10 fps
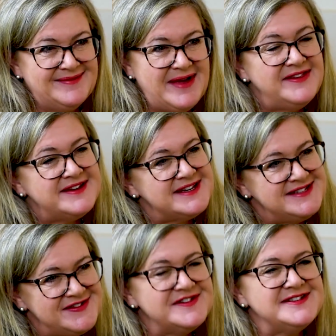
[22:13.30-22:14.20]
and there's a
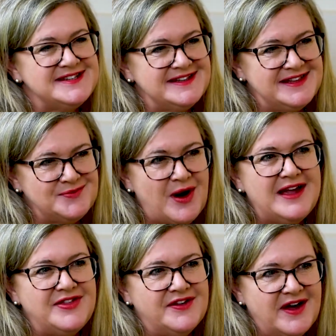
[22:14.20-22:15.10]
difference in the way
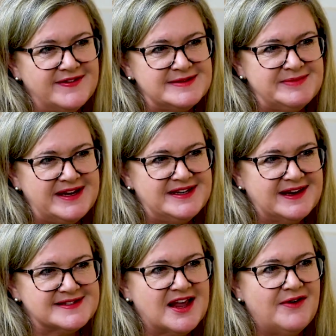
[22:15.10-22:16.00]
that those
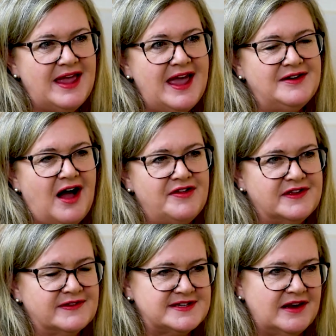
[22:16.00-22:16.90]
meetings go ahead. I
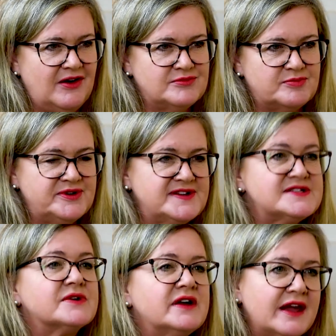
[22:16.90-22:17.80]
think there's a lot more
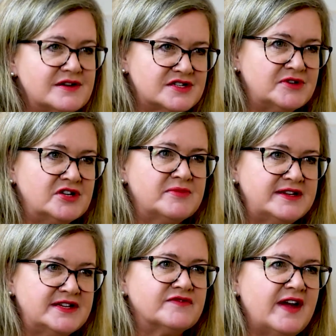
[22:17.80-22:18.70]
personal connection when you're
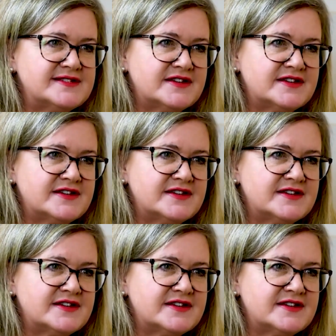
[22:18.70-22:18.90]
meeting face to